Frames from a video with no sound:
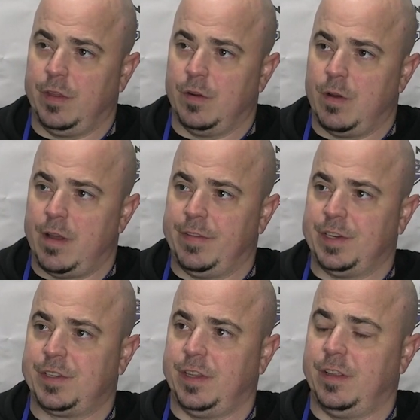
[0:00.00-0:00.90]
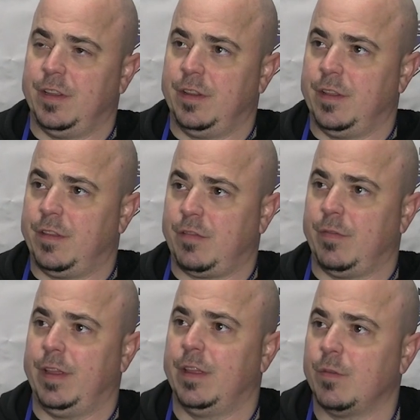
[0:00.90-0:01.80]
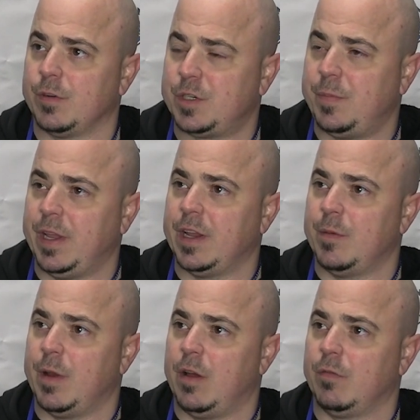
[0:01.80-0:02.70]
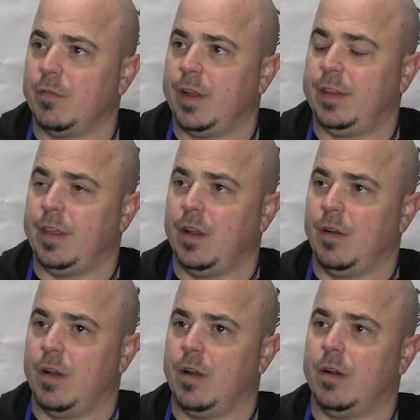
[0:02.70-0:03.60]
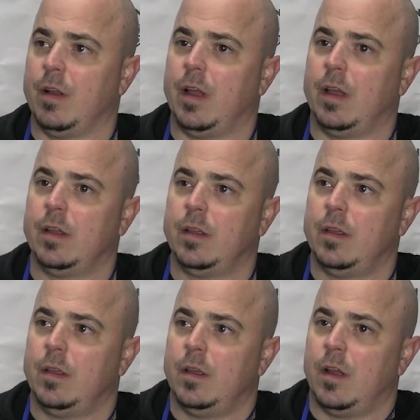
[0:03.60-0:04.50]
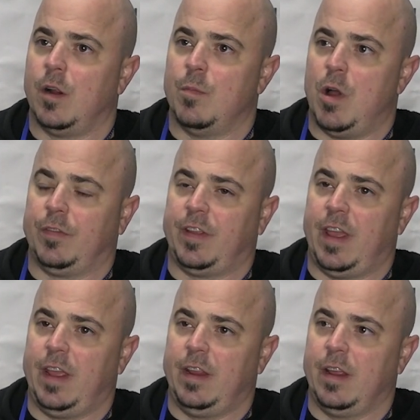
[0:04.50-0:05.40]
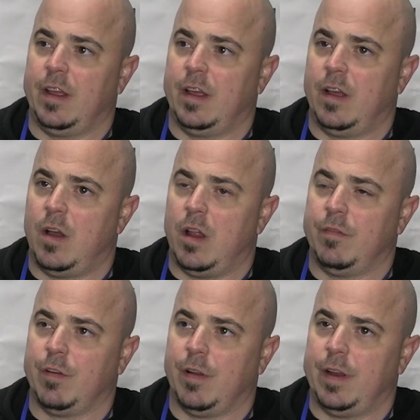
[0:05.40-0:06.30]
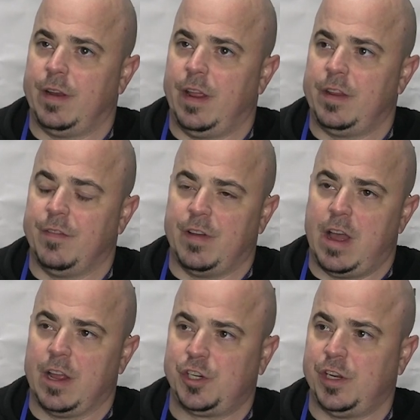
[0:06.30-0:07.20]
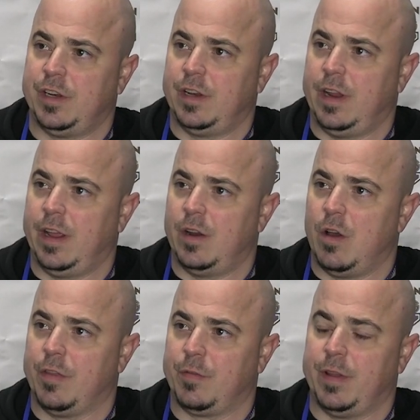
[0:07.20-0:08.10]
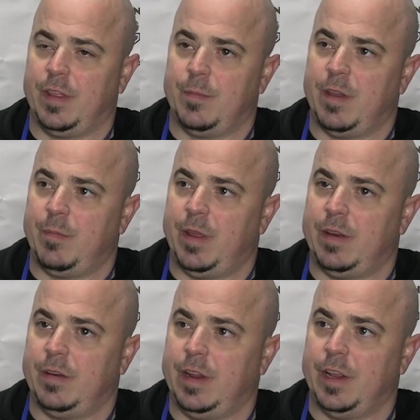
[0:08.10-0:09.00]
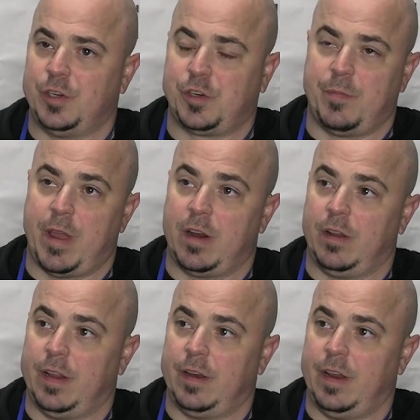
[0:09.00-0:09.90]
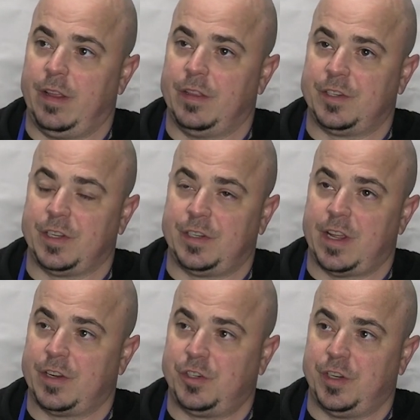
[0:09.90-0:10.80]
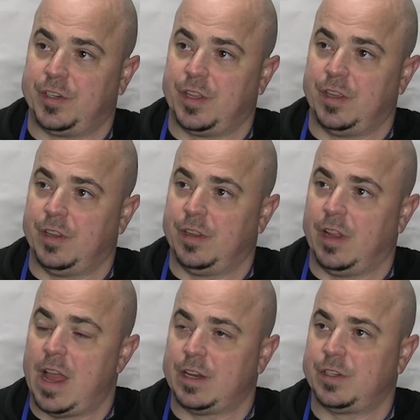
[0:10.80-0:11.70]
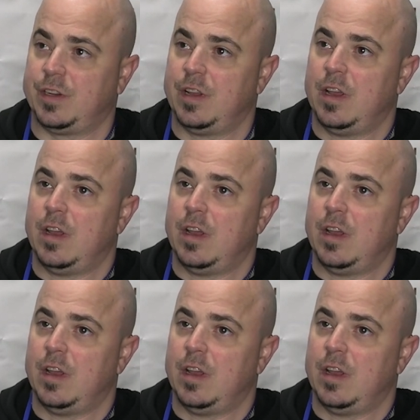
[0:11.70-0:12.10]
Obviously the 3 that we're speaking about right there are Malte, Oliver, and Yavash, and all 3 of them have been instrumental in the success just the last